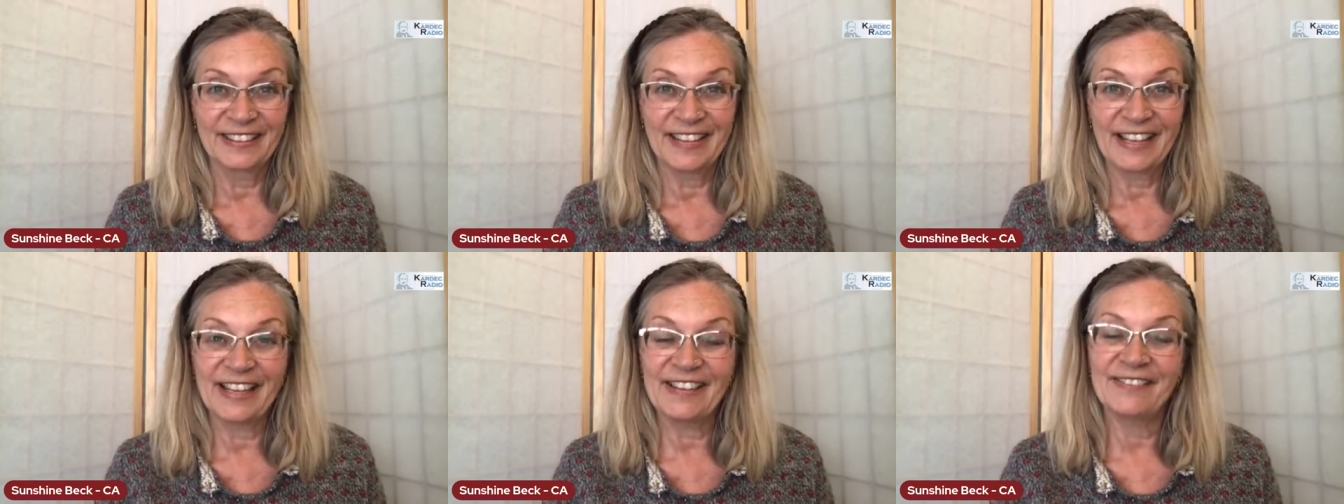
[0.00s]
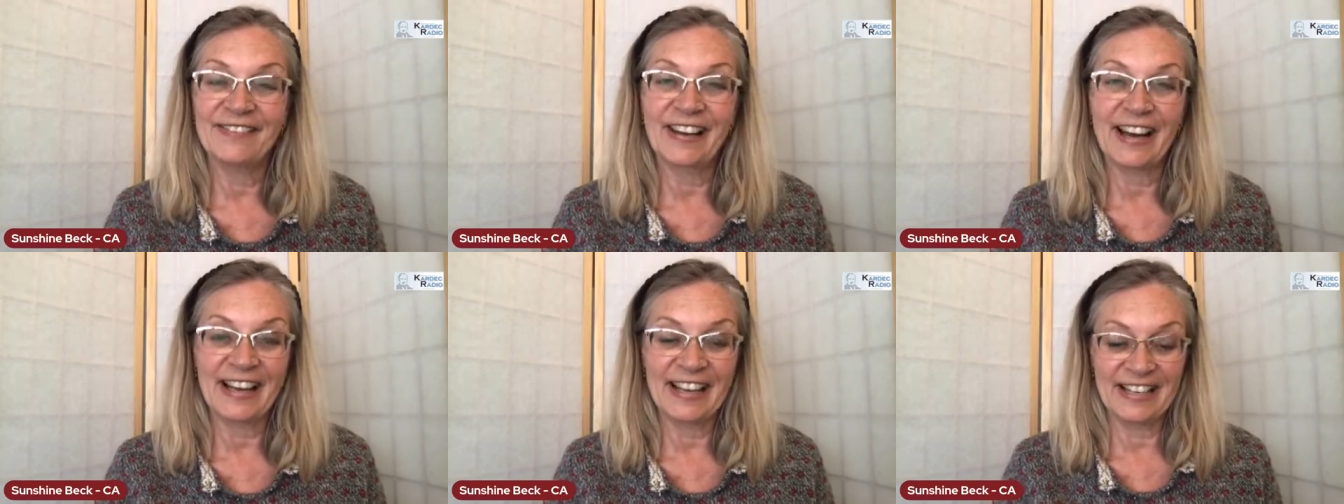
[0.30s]

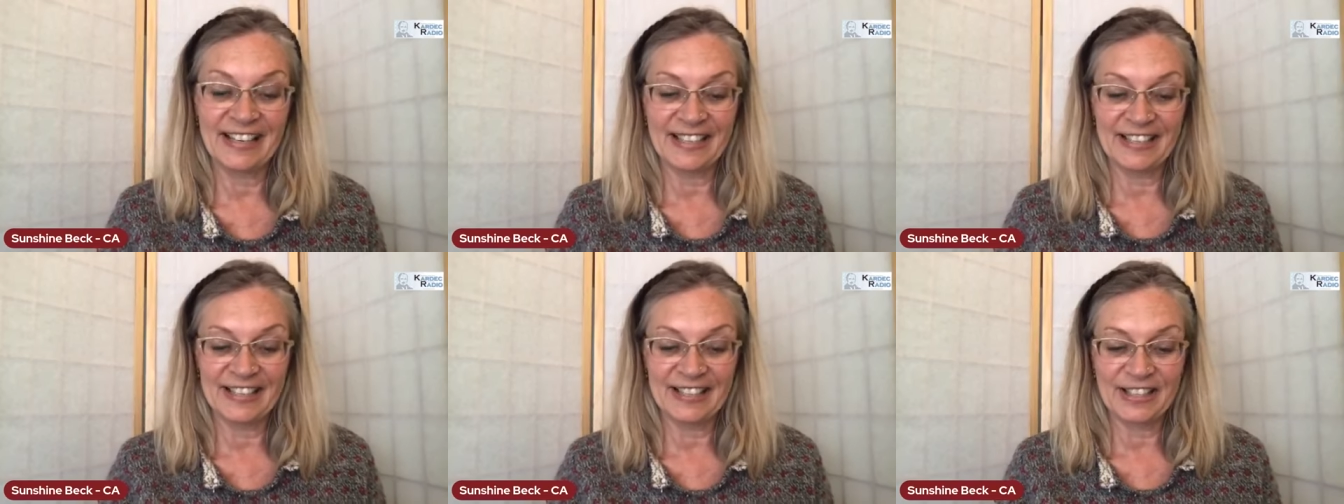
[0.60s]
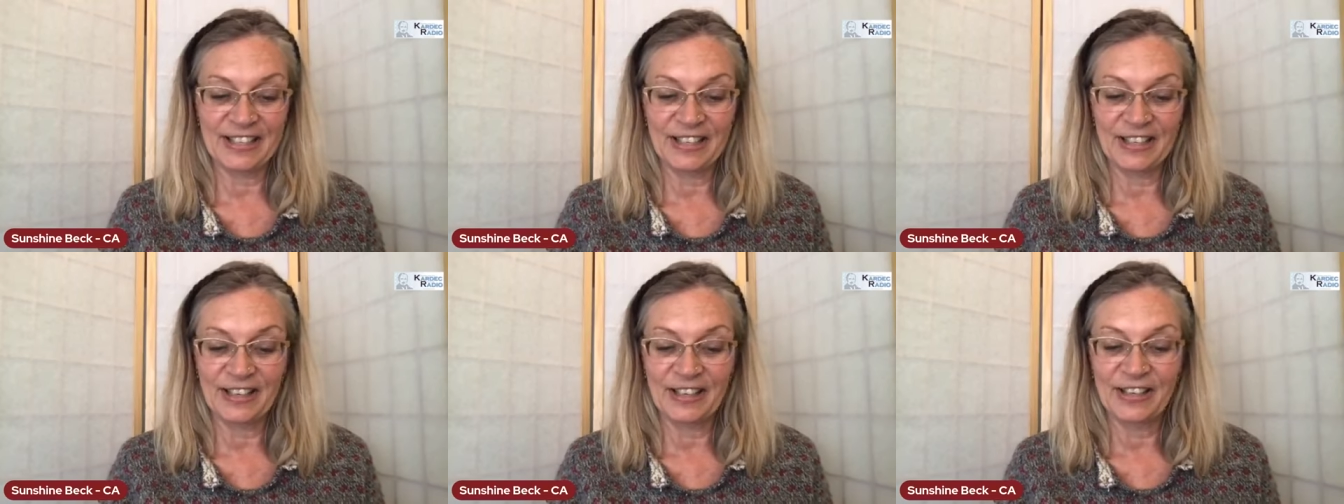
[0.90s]

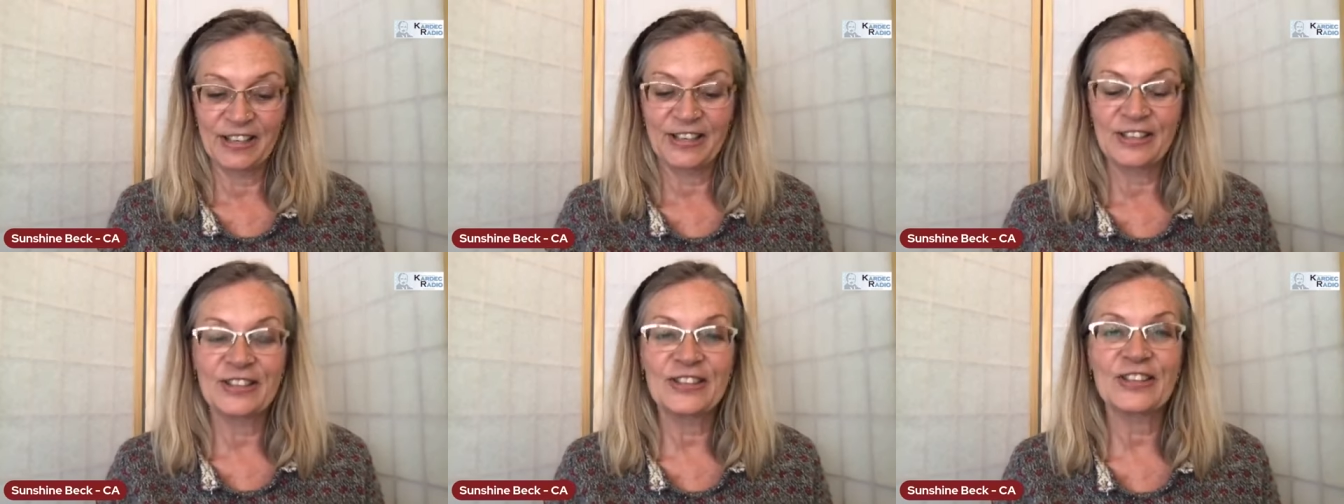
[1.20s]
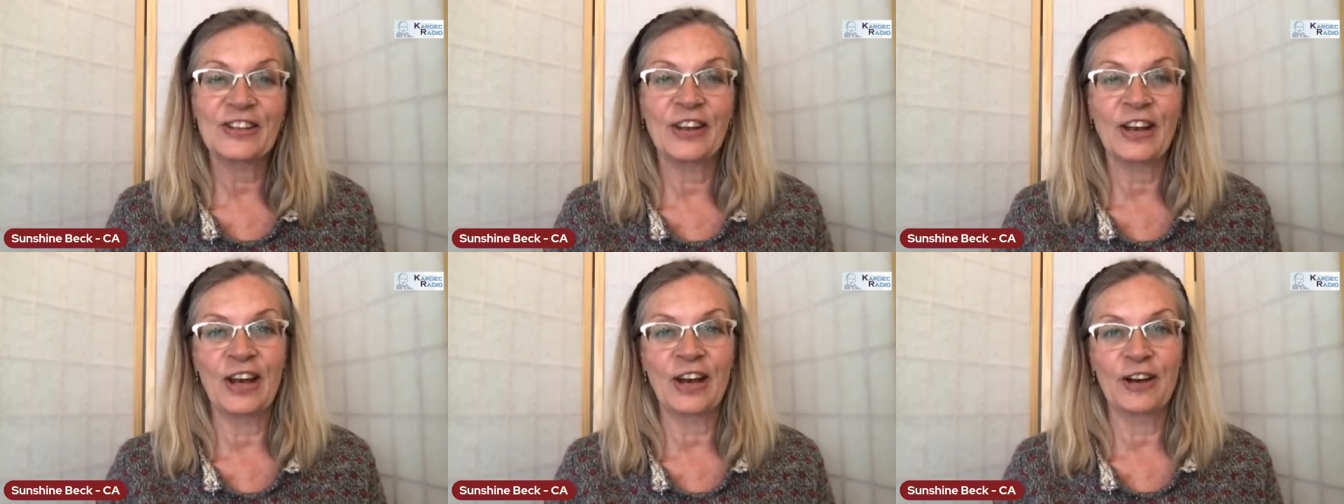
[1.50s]
invited
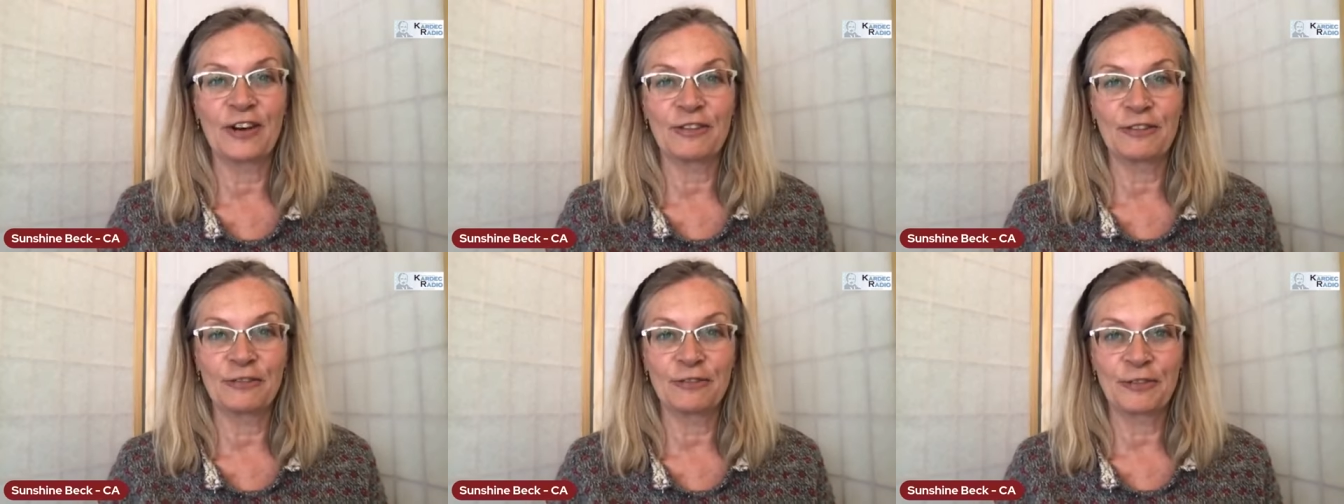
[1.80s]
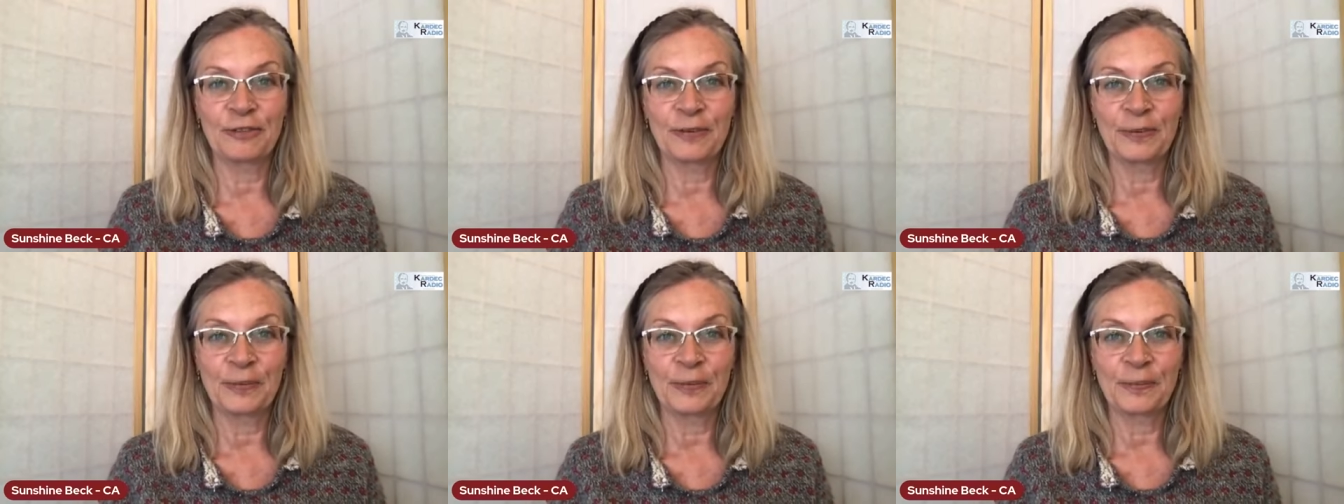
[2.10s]
to love.
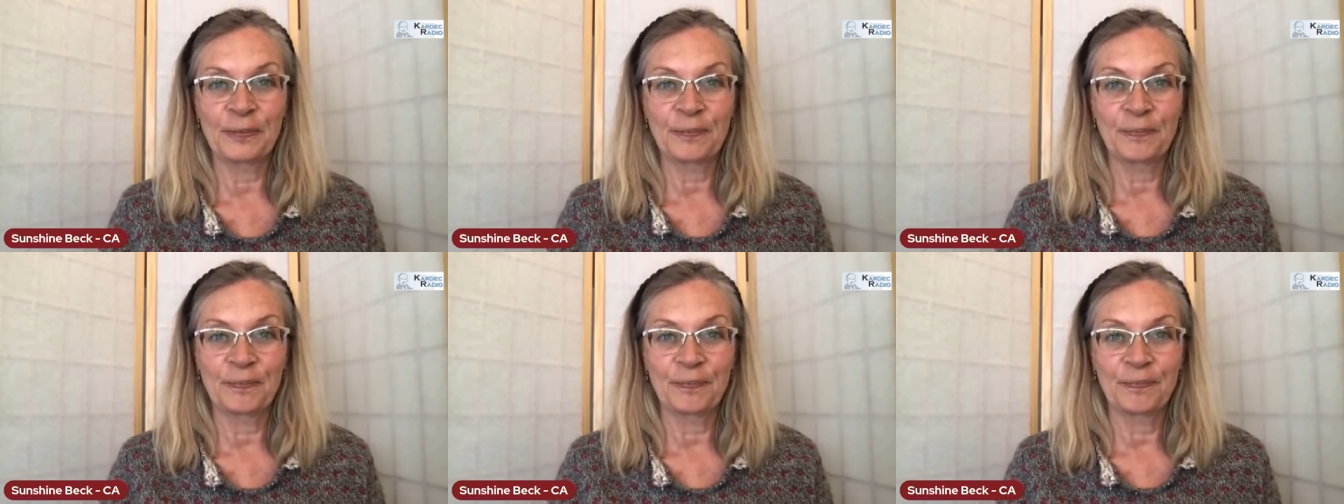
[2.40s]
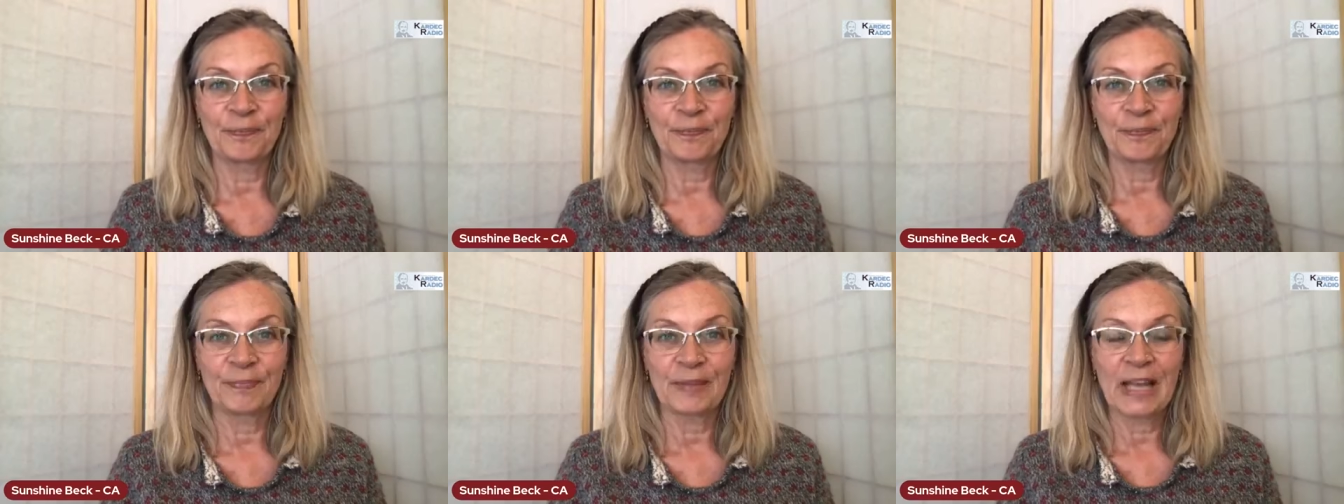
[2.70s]

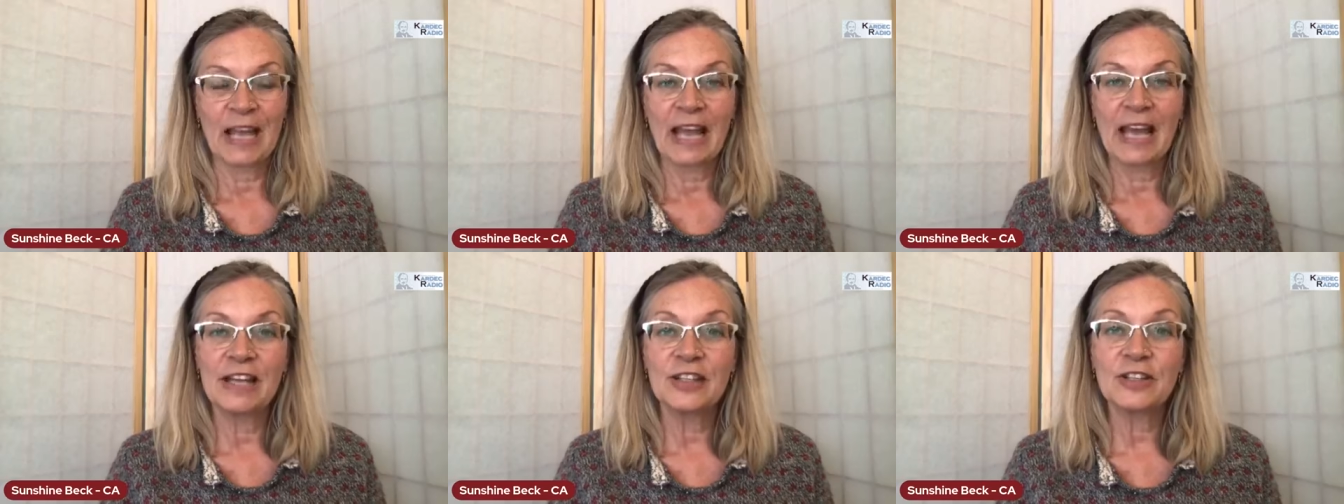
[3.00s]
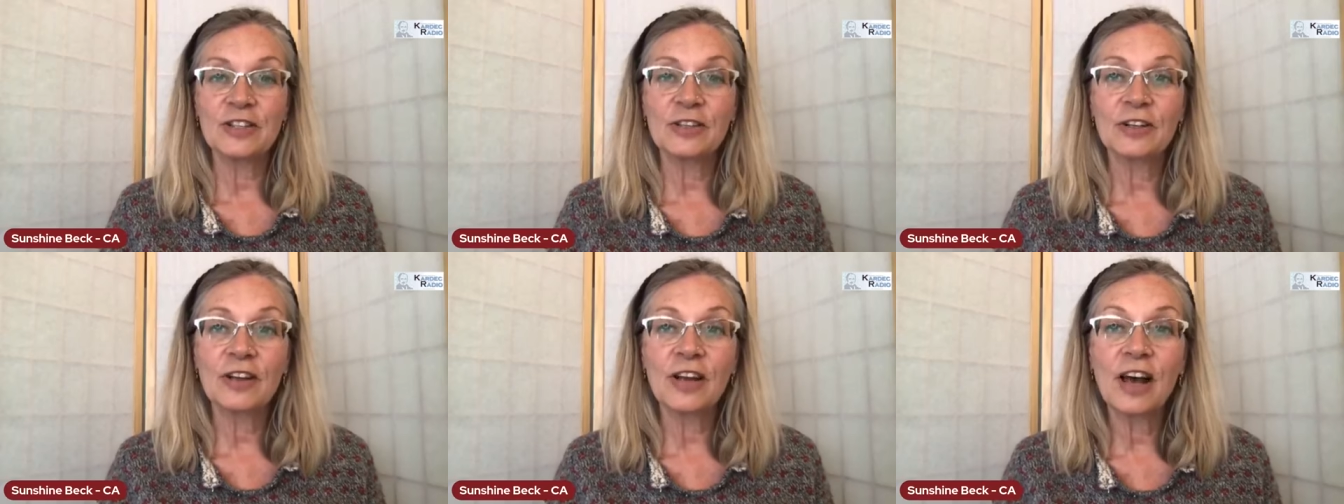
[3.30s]

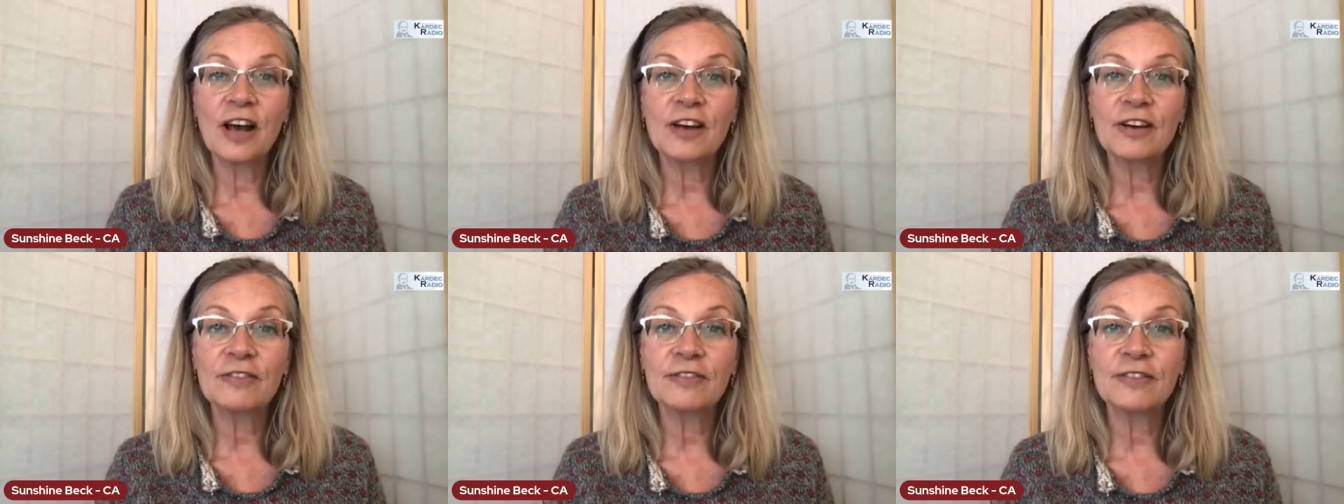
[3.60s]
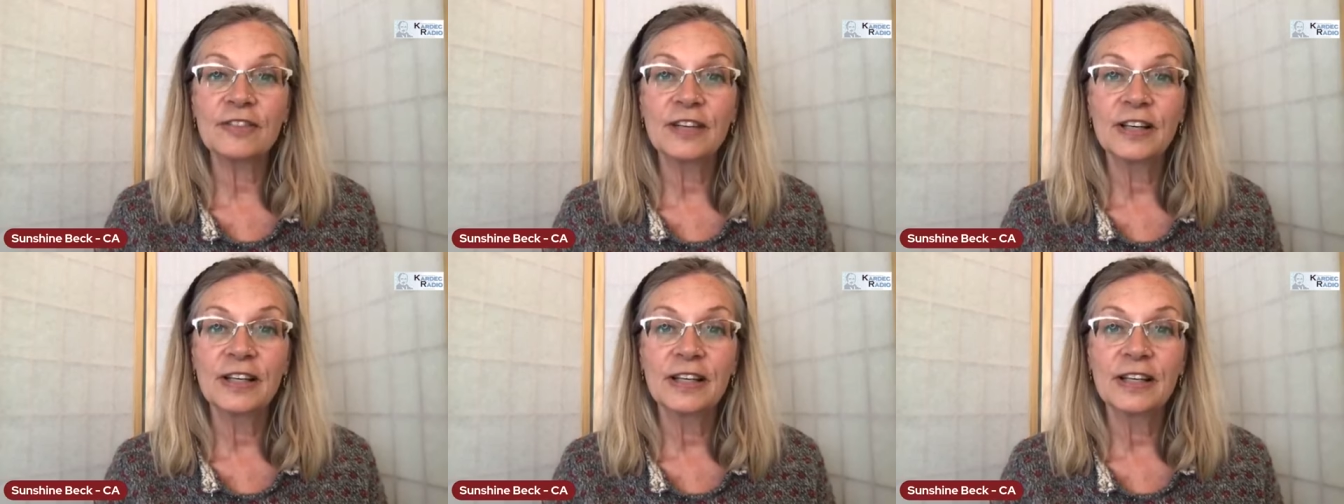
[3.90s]
And to love